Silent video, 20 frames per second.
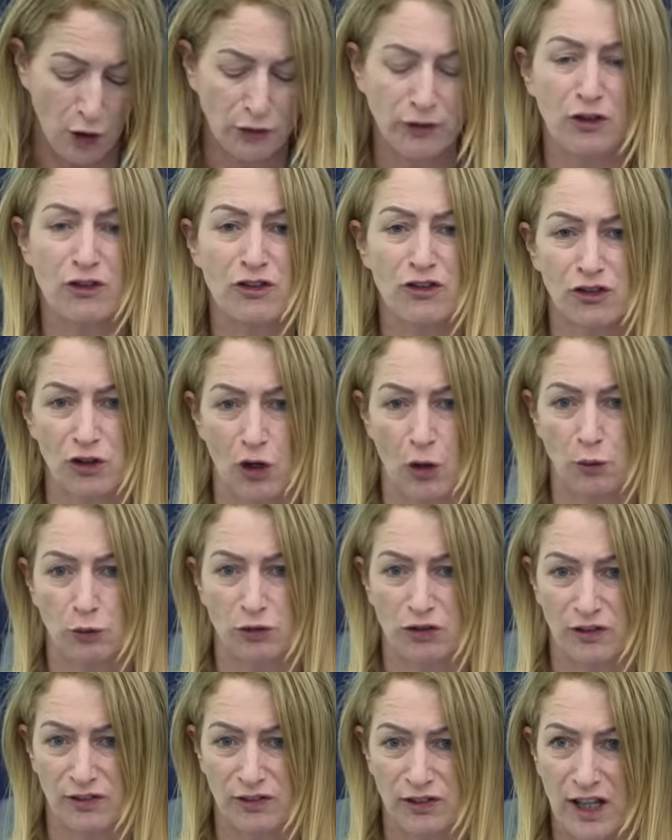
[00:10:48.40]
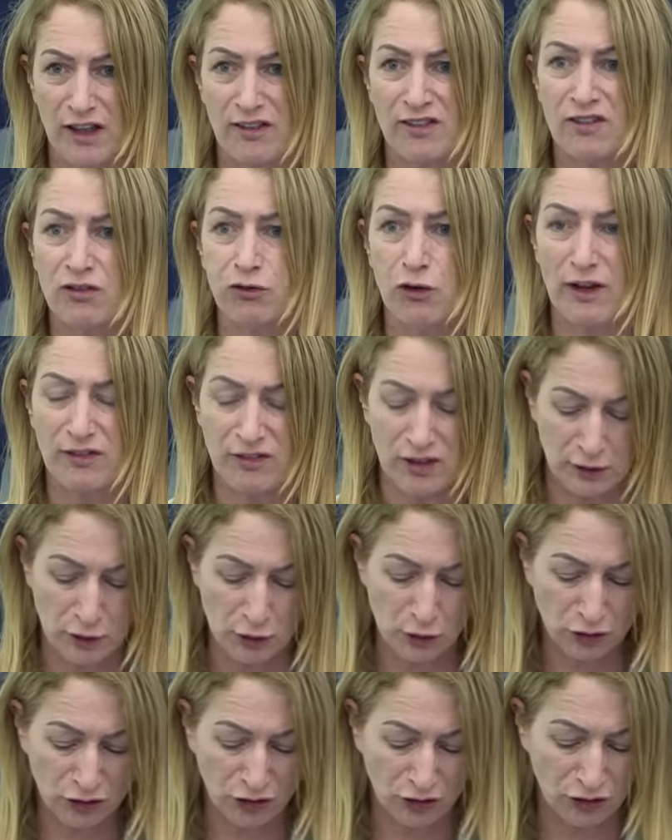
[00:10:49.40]
others don't. And this
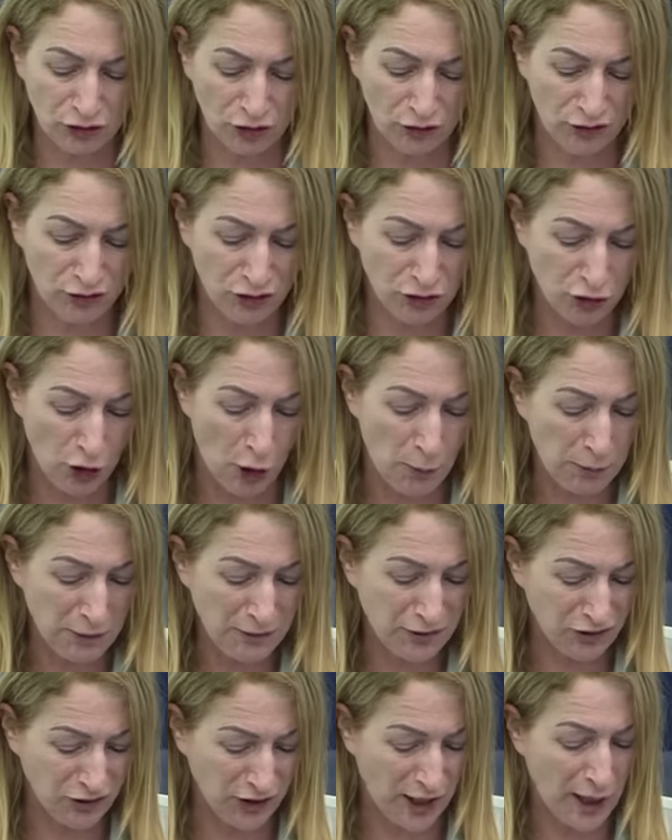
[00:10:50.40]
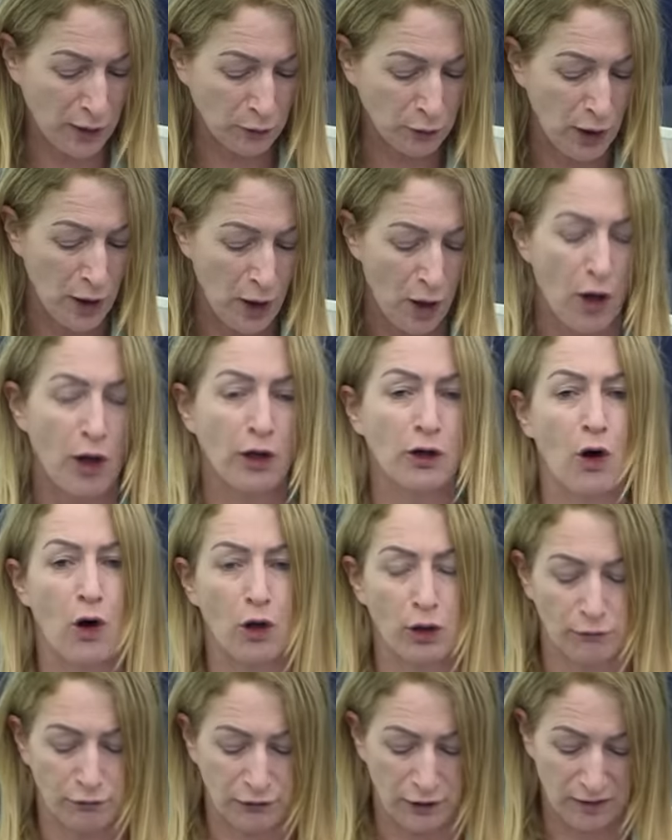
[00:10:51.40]
resolution just doubles down on
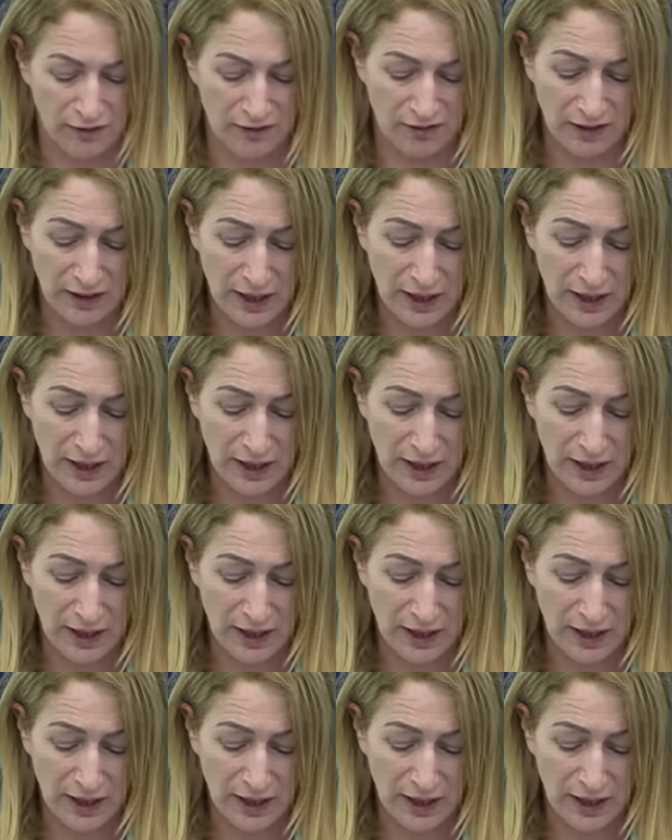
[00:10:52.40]
all of this.